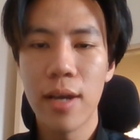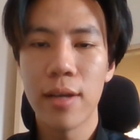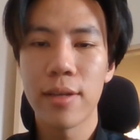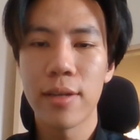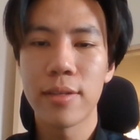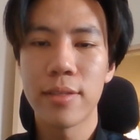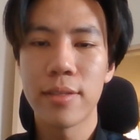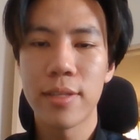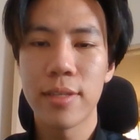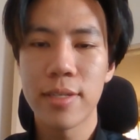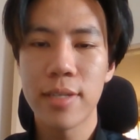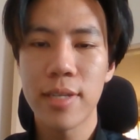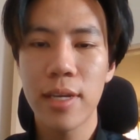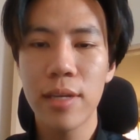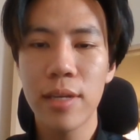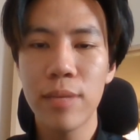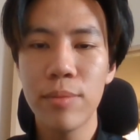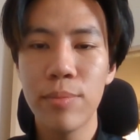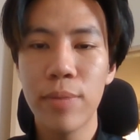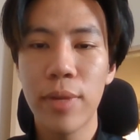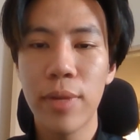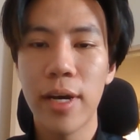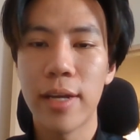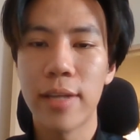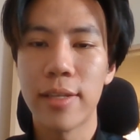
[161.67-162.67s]
The
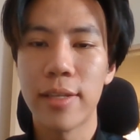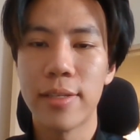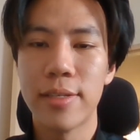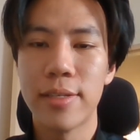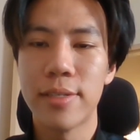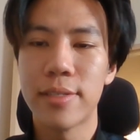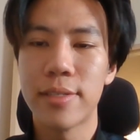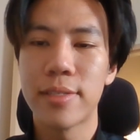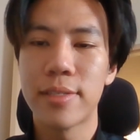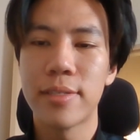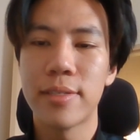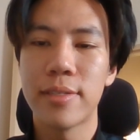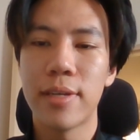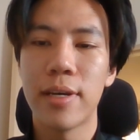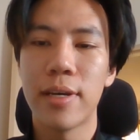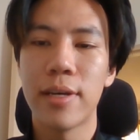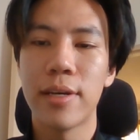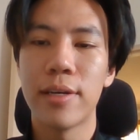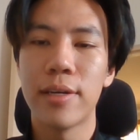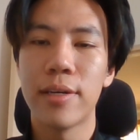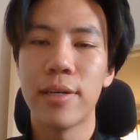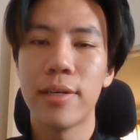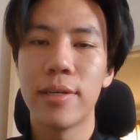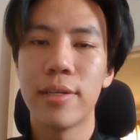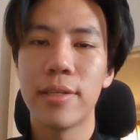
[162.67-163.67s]
second part is
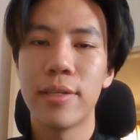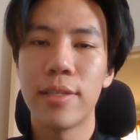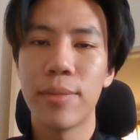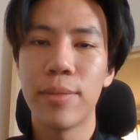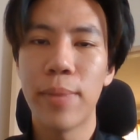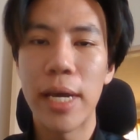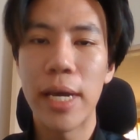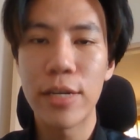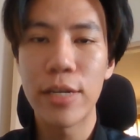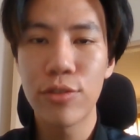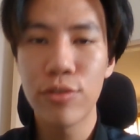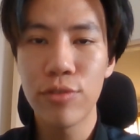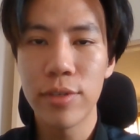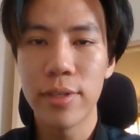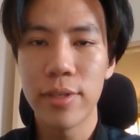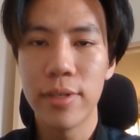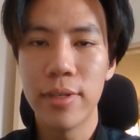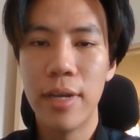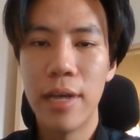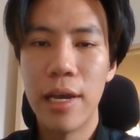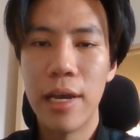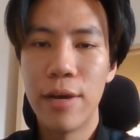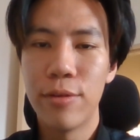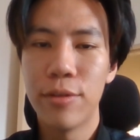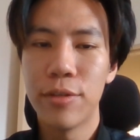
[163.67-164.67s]
the battery,
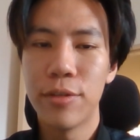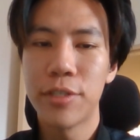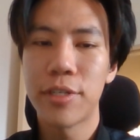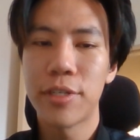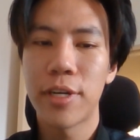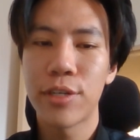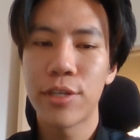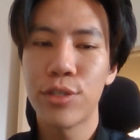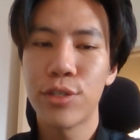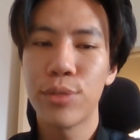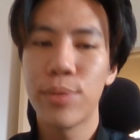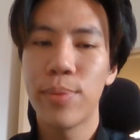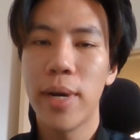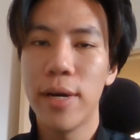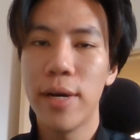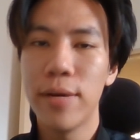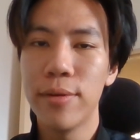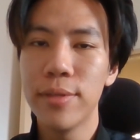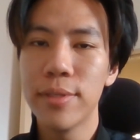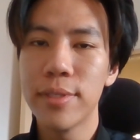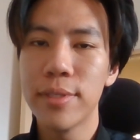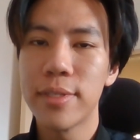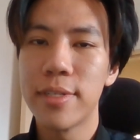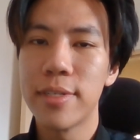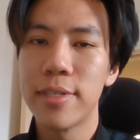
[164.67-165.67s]
which actually
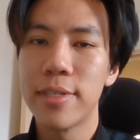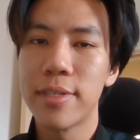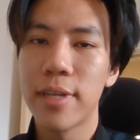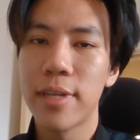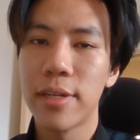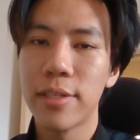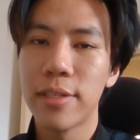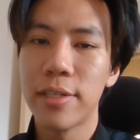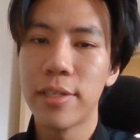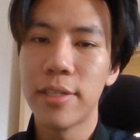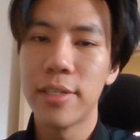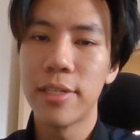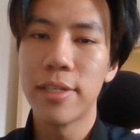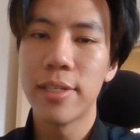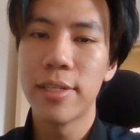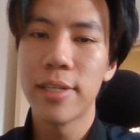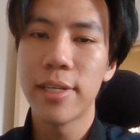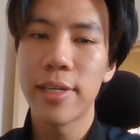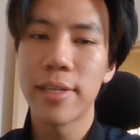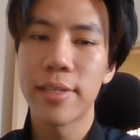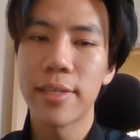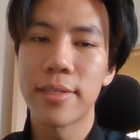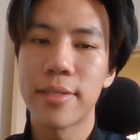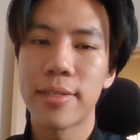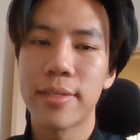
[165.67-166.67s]
powers these LED
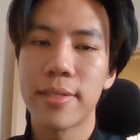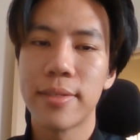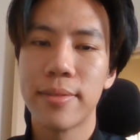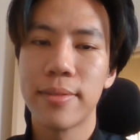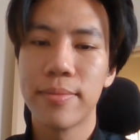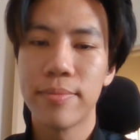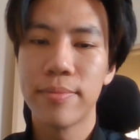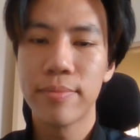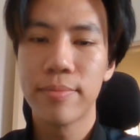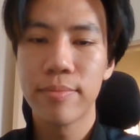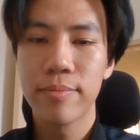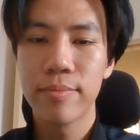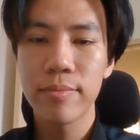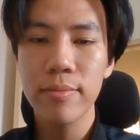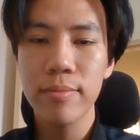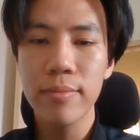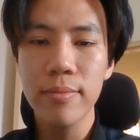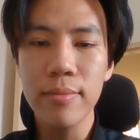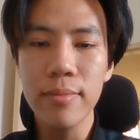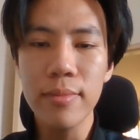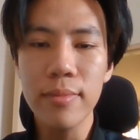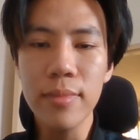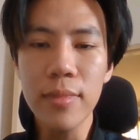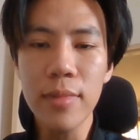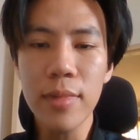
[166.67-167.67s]
lights.
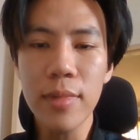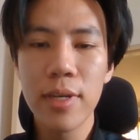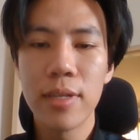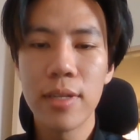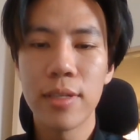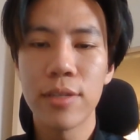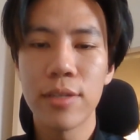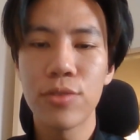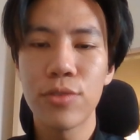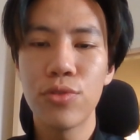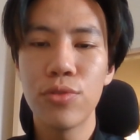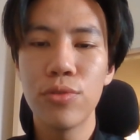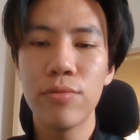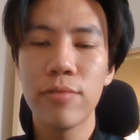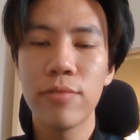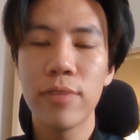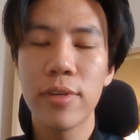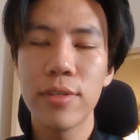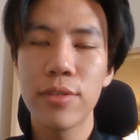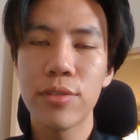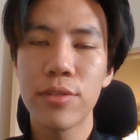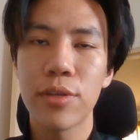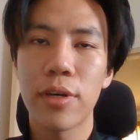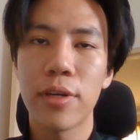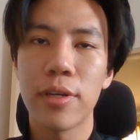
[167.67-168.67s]
The shoe
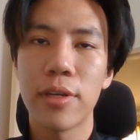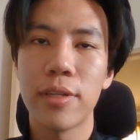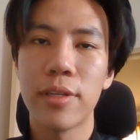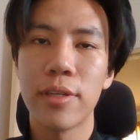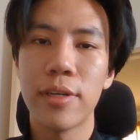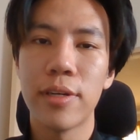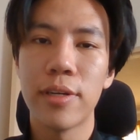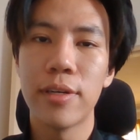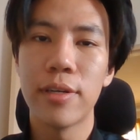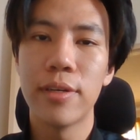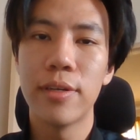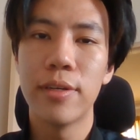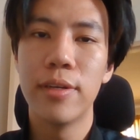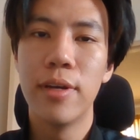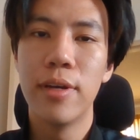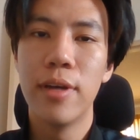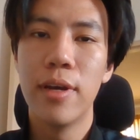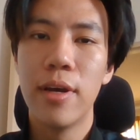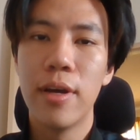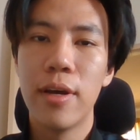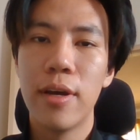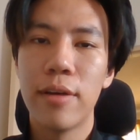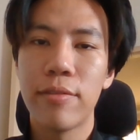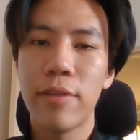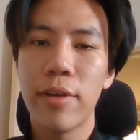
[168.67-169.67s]
runs on a
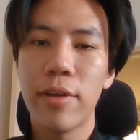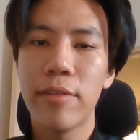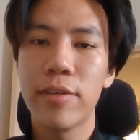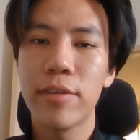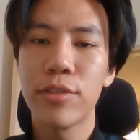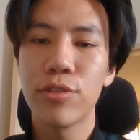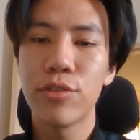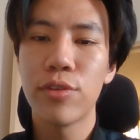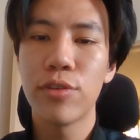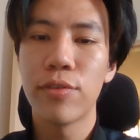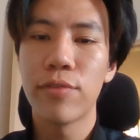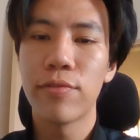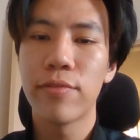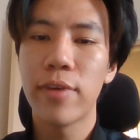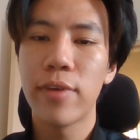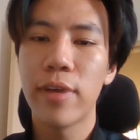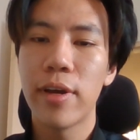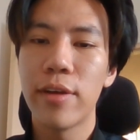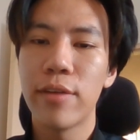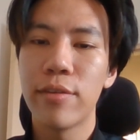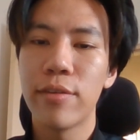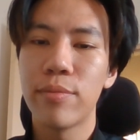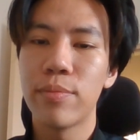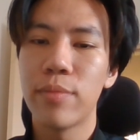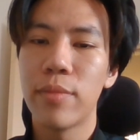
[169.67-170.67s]

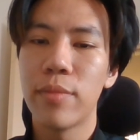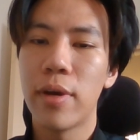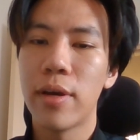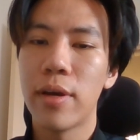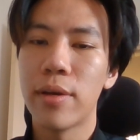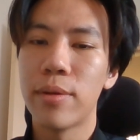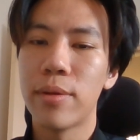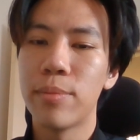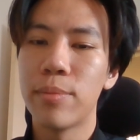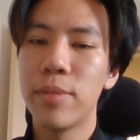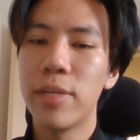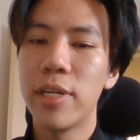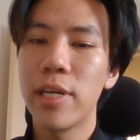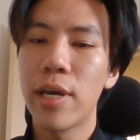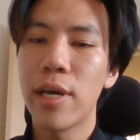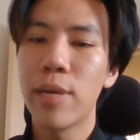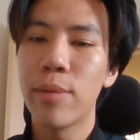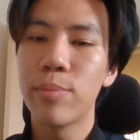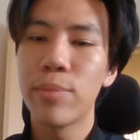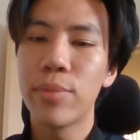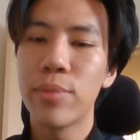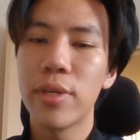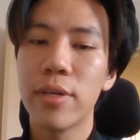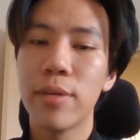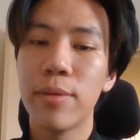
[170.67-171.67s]
505
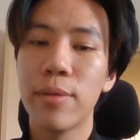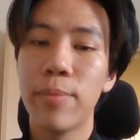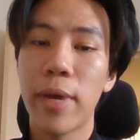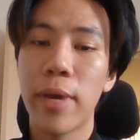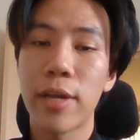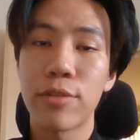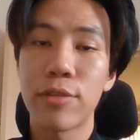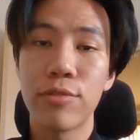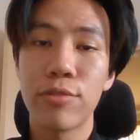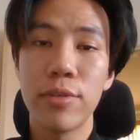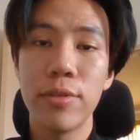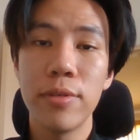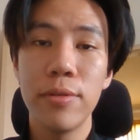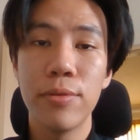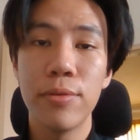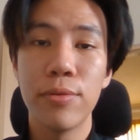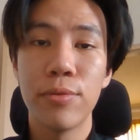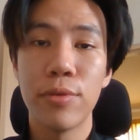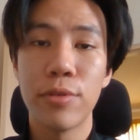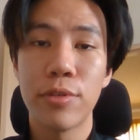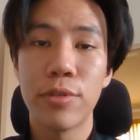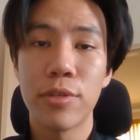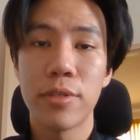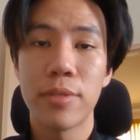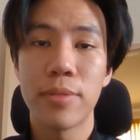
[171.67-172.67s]
milliampere battery,
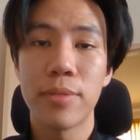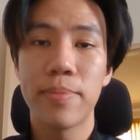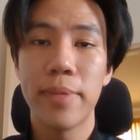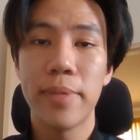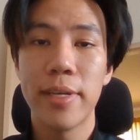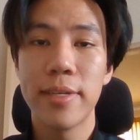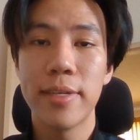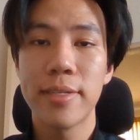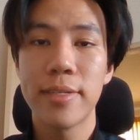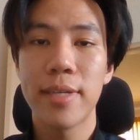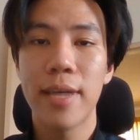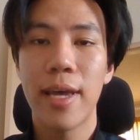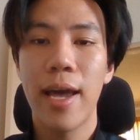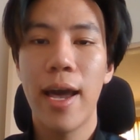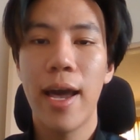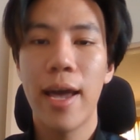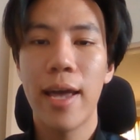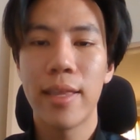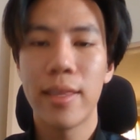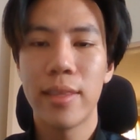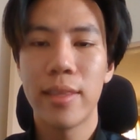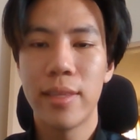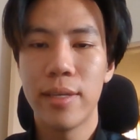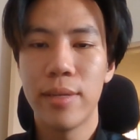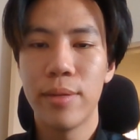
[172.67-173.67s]
which is placed
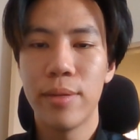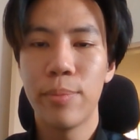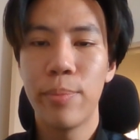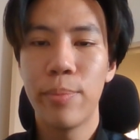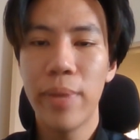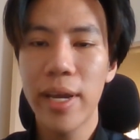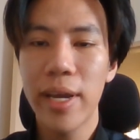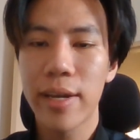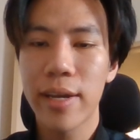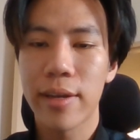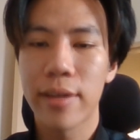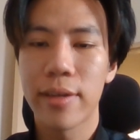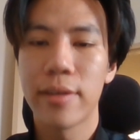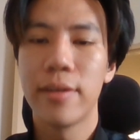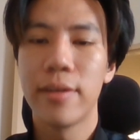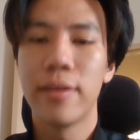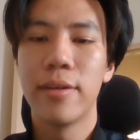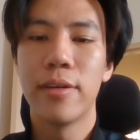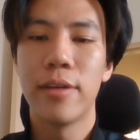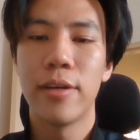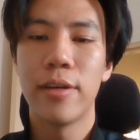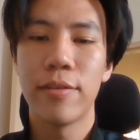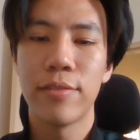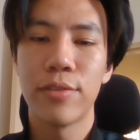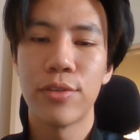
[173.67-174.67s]
at the back
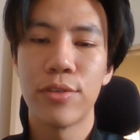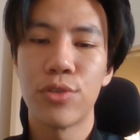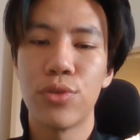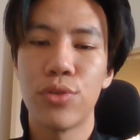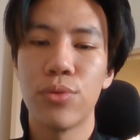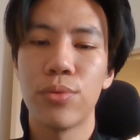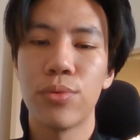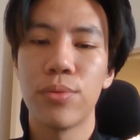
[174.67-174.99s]
of the shoe.